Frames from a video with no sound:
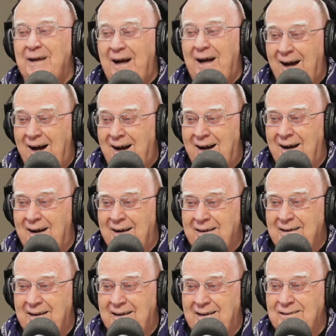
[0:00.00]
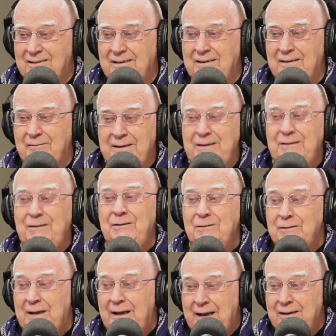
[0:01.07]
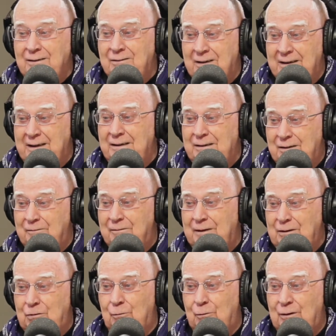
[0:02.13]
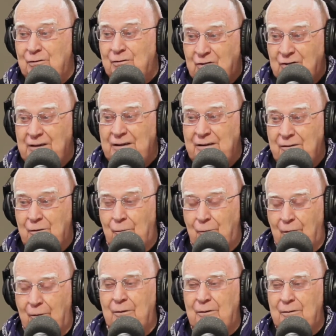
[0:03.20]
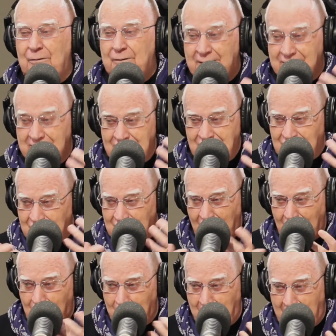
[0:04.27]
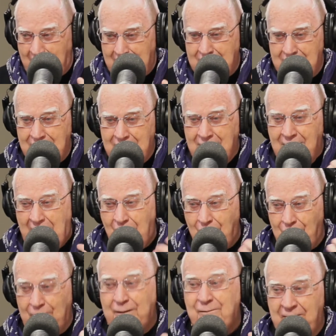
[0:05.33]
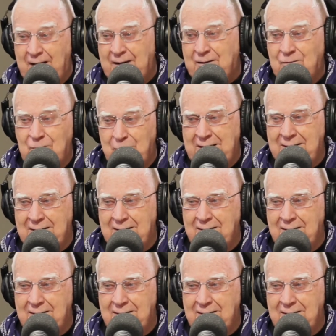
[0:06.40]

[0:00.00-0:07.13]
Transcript: I, as an individual, see the world, and this is how it affects me.